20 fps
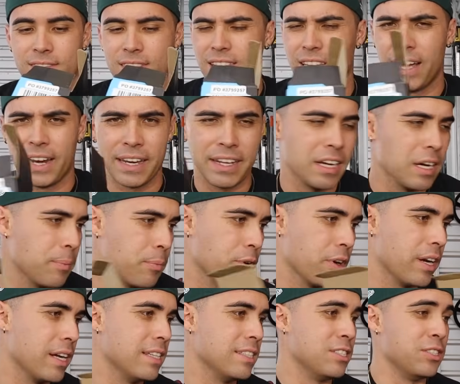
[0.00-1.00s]
lighting
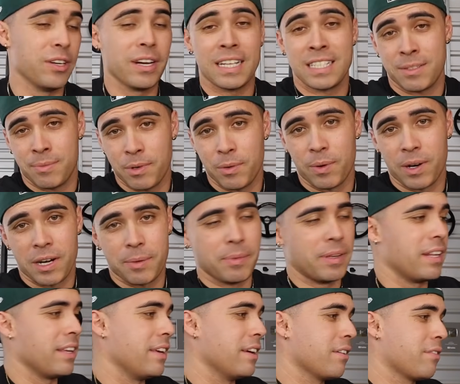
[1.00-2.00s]
upgrades you guys have been wanting
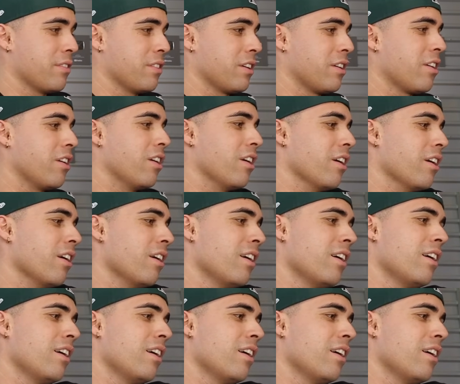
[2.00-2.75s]
me to get for the car.